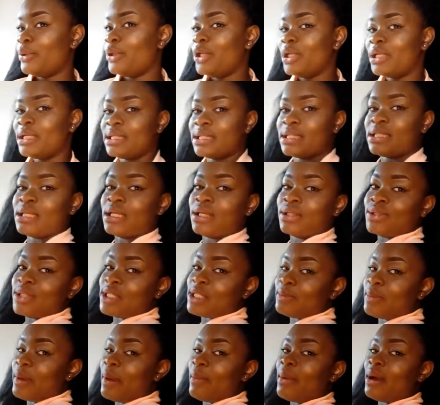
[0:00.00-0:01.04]
but you can tell
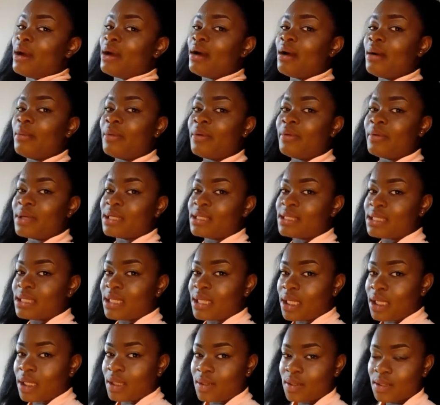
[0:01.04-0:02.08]
just by my camera
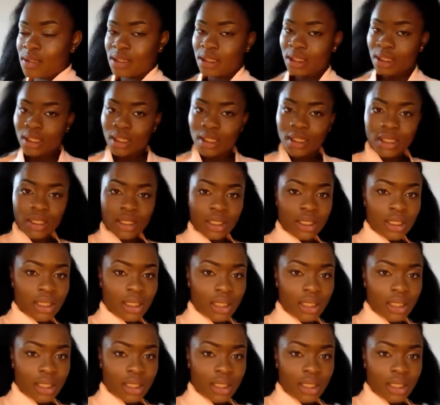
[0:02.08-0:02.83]
skills, you know.